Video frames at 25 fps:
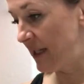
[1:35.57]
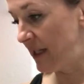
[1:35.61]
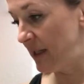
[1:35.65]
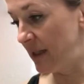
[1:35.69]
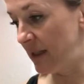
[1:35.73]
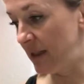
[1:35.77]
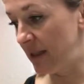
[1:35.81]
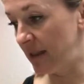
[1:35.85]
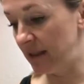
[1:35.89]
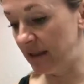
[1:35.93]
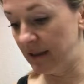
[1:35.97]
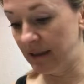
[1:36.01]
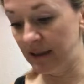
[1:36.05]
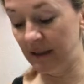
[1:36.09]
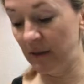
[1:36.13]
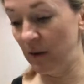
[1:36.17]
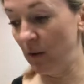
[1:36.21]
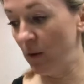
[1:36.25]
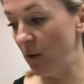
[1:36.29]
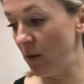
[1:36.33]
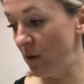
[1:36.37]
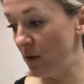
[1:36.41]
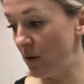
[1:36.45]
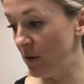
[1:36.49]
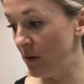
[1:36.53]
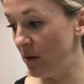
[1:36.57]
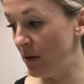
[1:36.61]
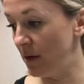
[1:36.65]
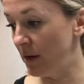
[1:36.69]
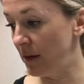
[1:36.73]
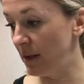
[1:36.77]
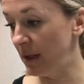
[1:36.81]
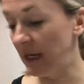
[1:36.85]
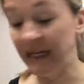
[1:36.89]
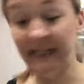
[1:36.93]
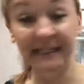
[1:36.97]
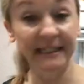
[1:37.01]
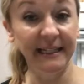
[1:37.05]
is
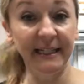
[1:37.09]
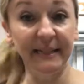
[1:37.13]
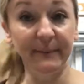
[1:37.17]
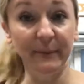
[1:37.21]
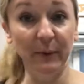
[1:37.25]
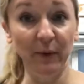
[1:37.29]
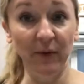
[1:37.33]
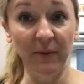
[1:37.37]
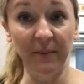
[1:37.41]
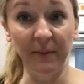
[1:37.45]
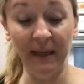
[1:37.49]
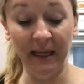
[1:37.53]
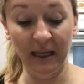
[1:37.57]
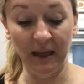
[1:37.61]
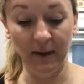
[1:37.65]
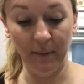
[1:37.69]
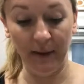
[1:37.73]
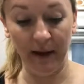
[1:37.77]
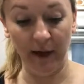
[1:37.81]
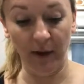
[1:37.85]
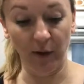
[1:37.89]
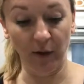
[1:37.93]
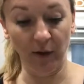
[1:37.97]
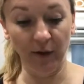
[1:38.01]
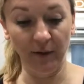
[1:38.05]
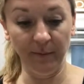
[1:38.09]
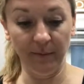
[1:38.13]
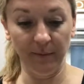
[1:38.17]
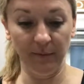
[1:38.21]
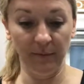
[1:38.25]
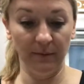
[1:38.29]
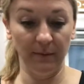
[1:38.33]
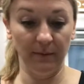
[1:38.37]
a teaspoon of baking powder,